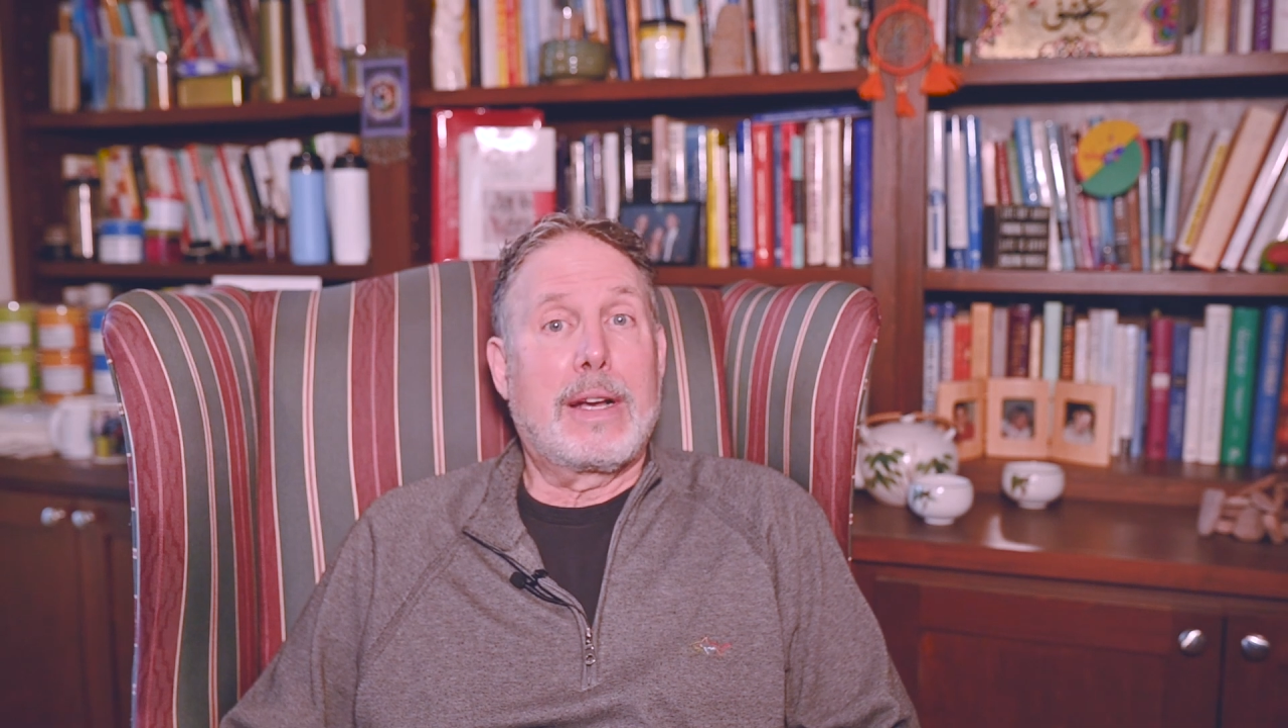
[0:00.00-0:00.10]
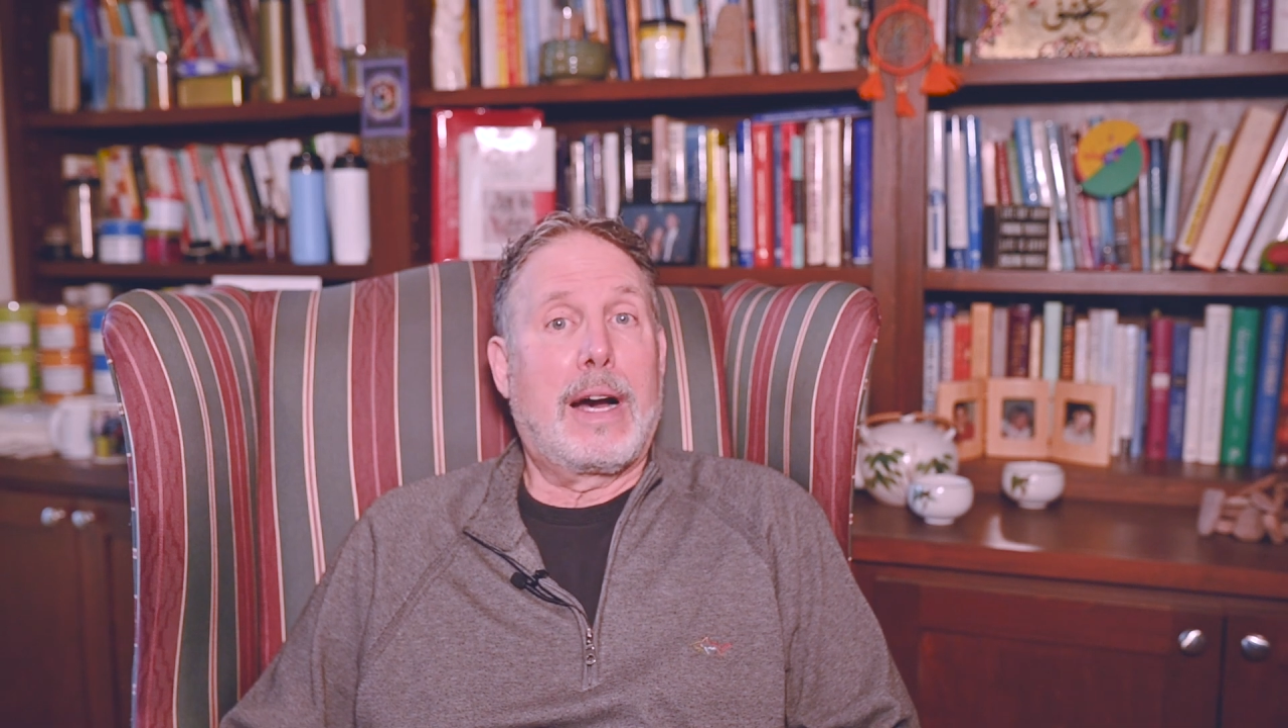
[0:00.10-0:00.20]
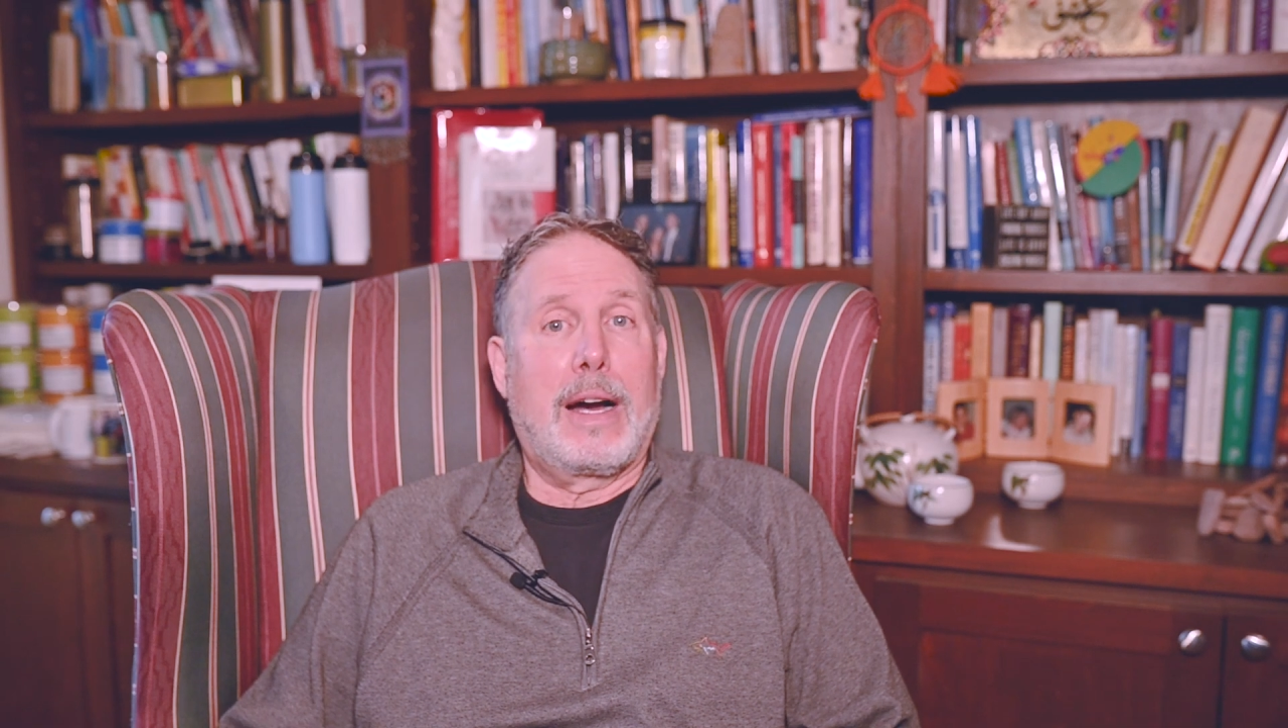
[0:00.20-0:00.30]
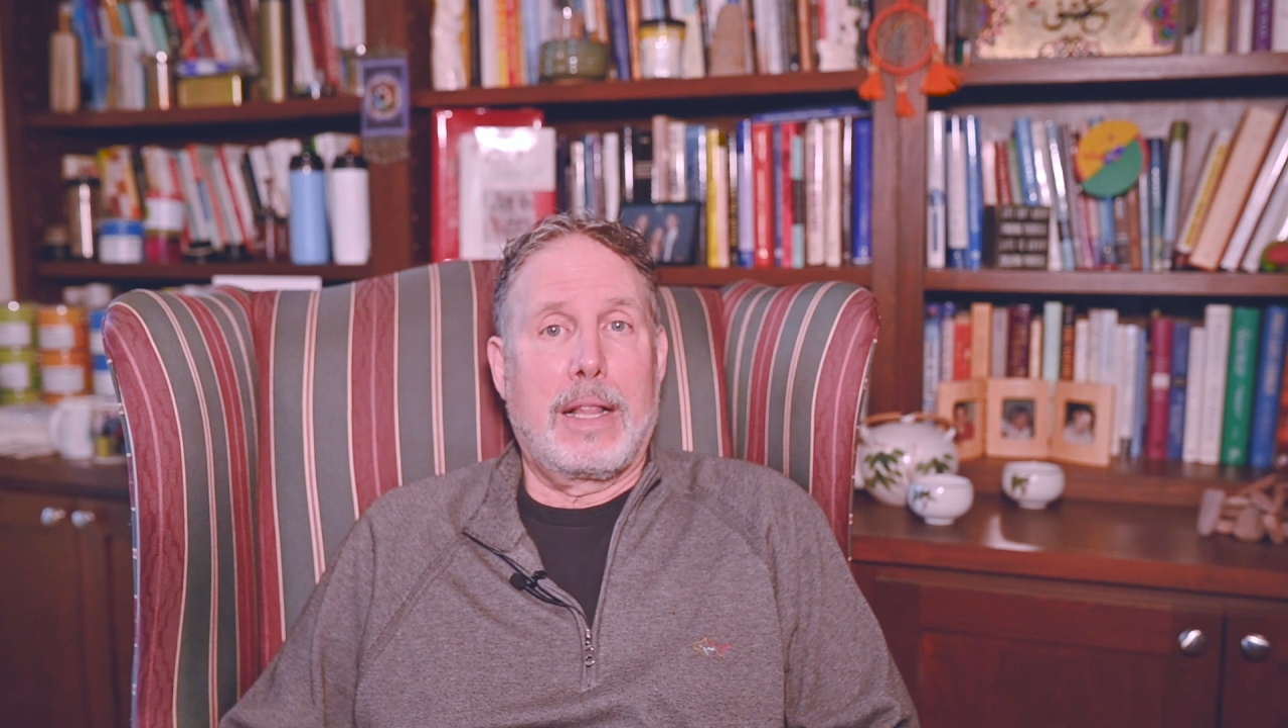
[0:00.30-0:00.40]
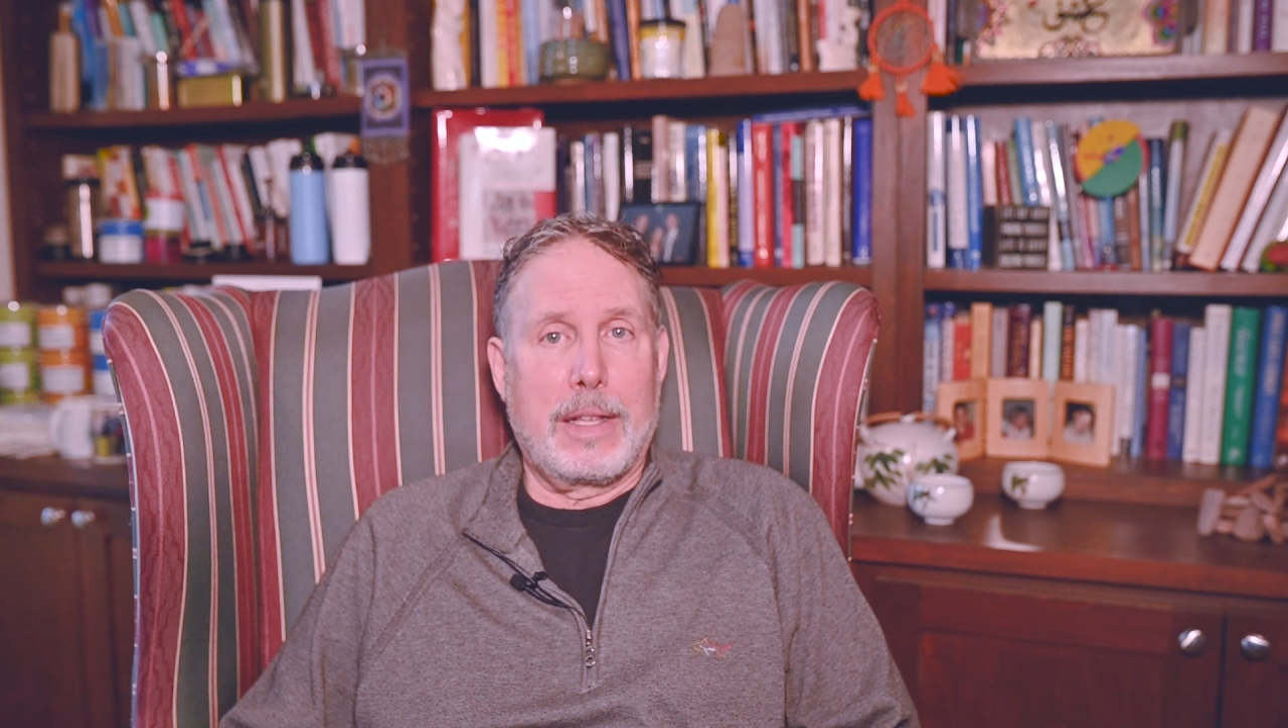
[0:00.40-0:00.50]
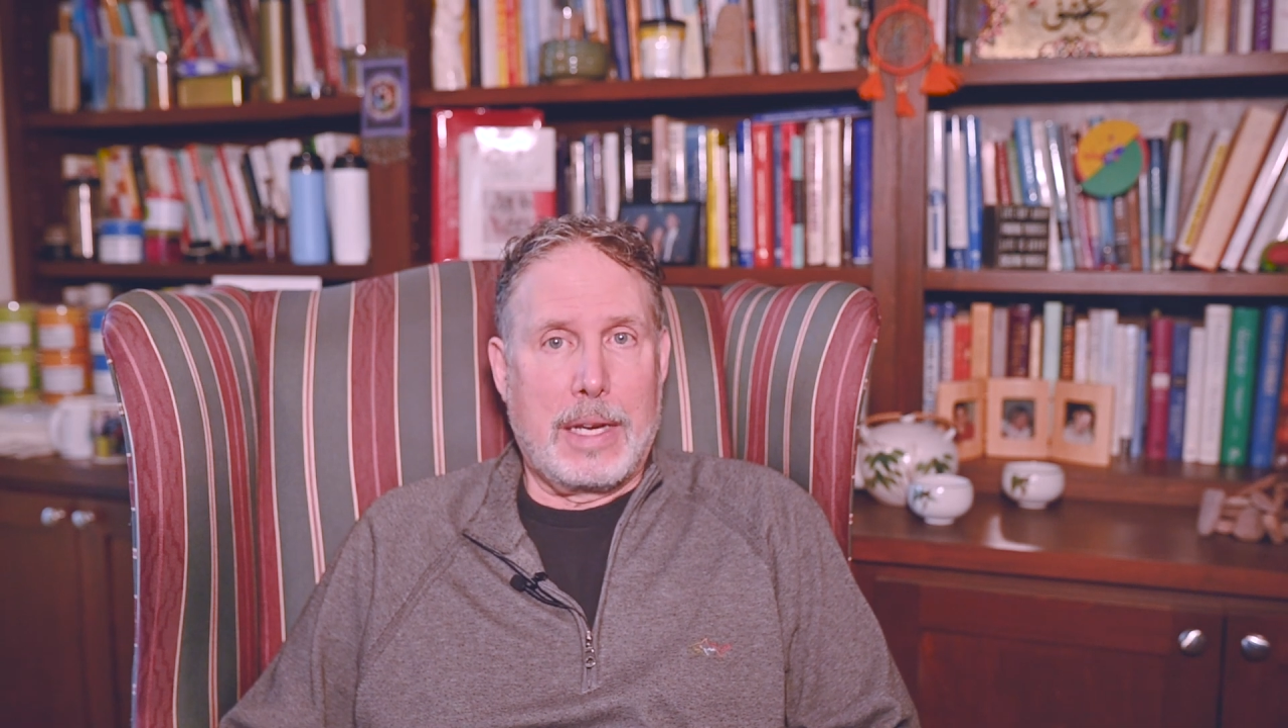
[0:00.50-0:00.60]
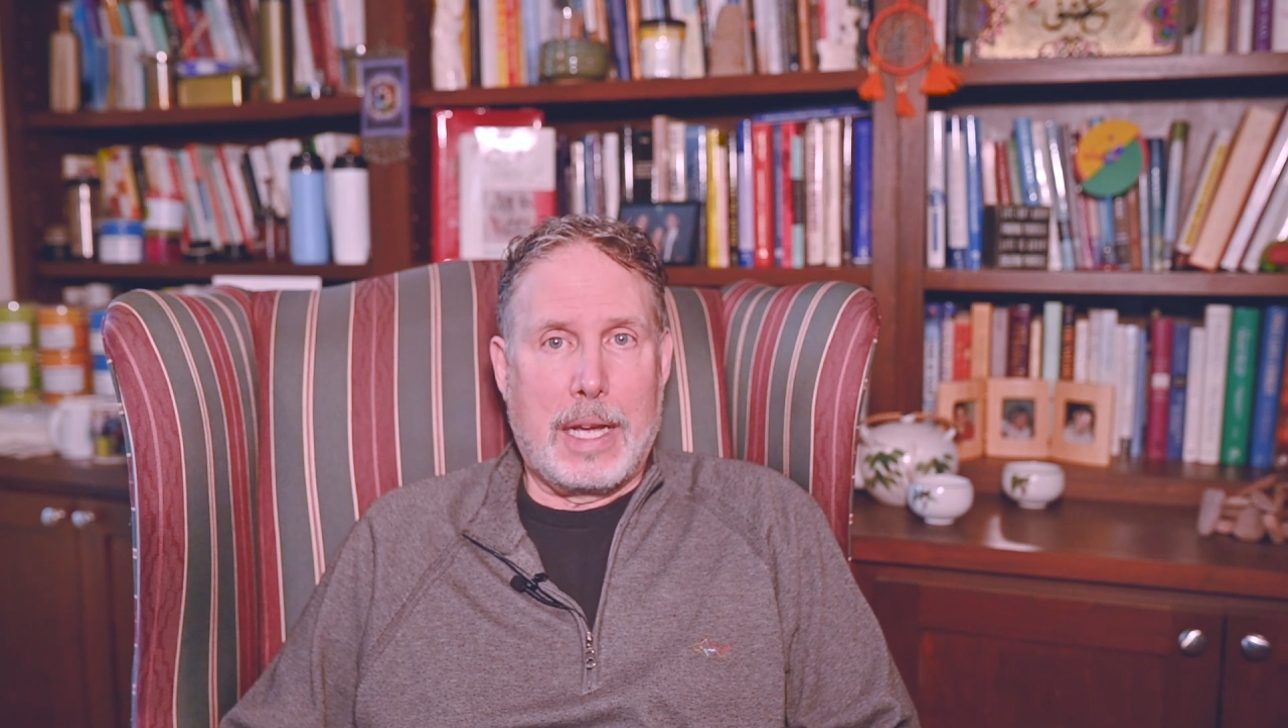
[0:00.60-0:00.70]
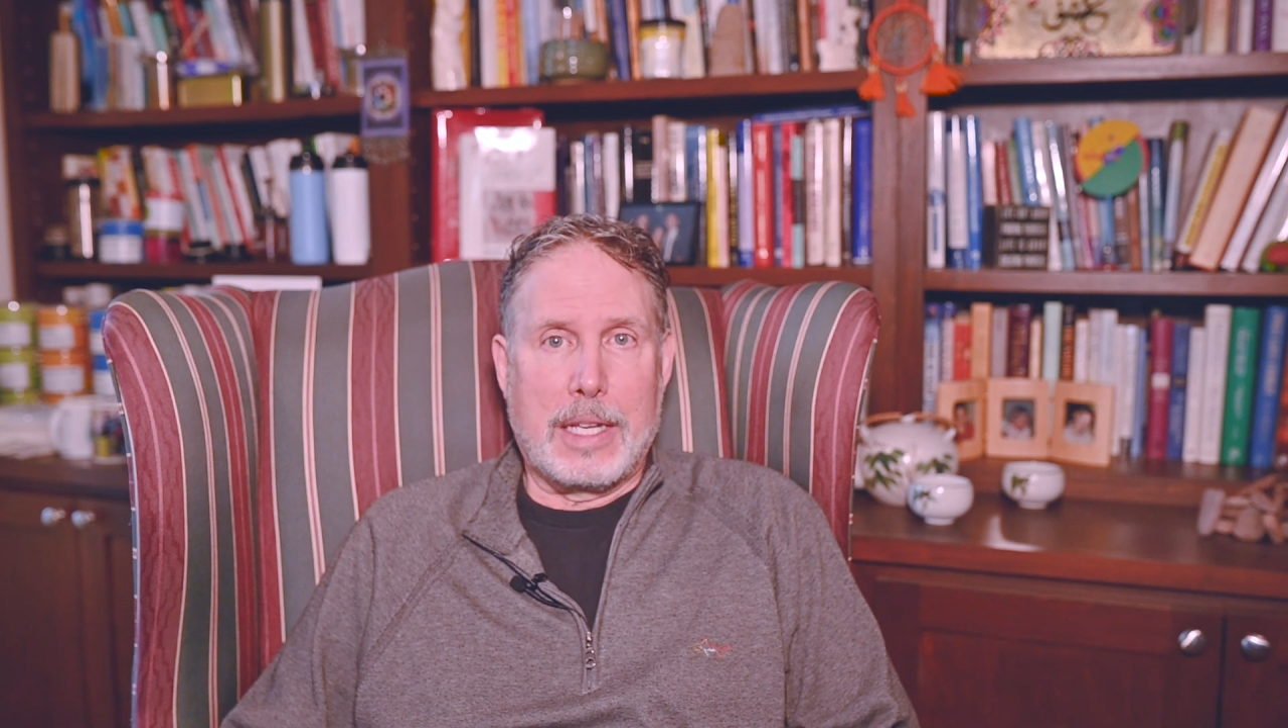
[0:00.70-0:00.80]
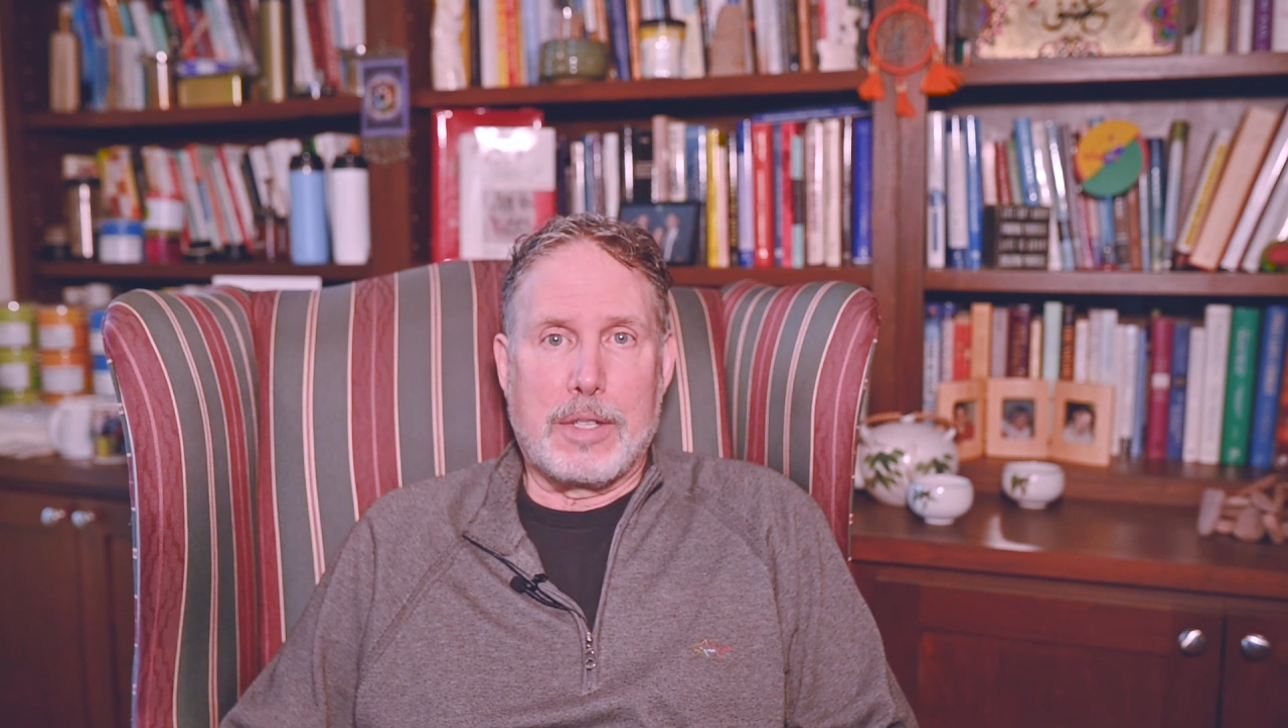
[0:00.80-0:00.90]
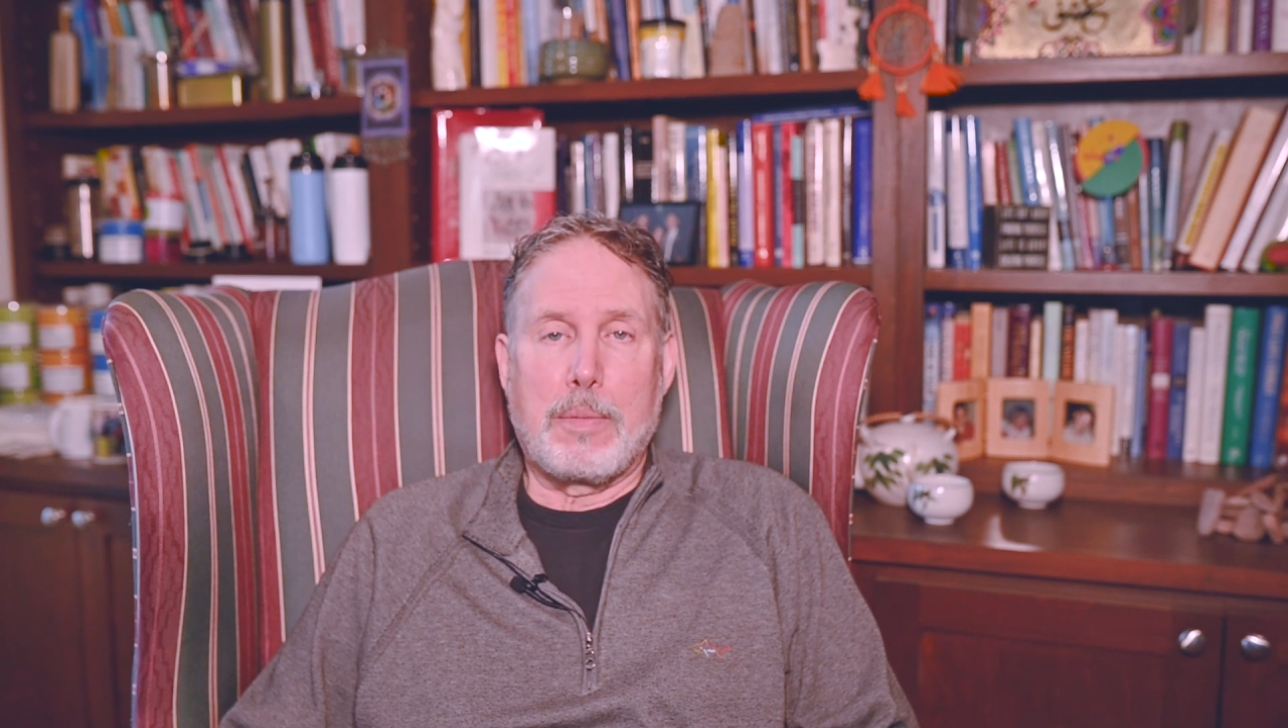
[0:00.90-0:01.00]

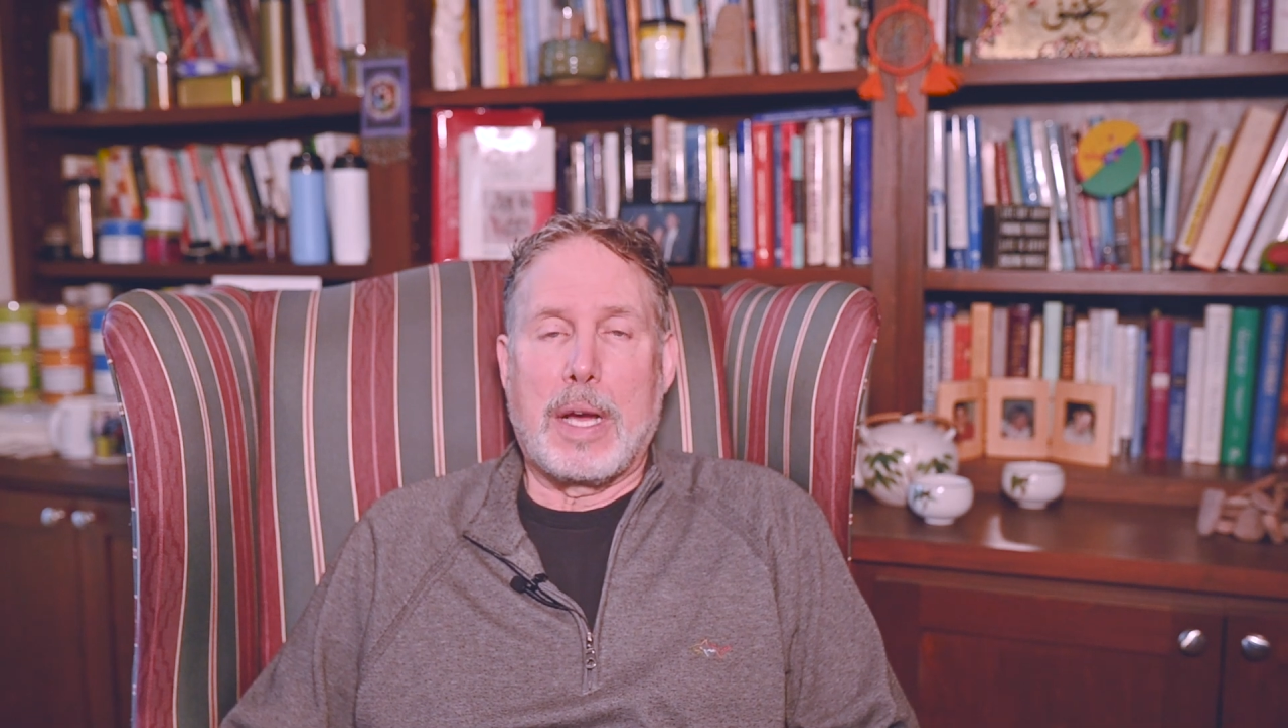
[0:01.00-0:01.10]
colonized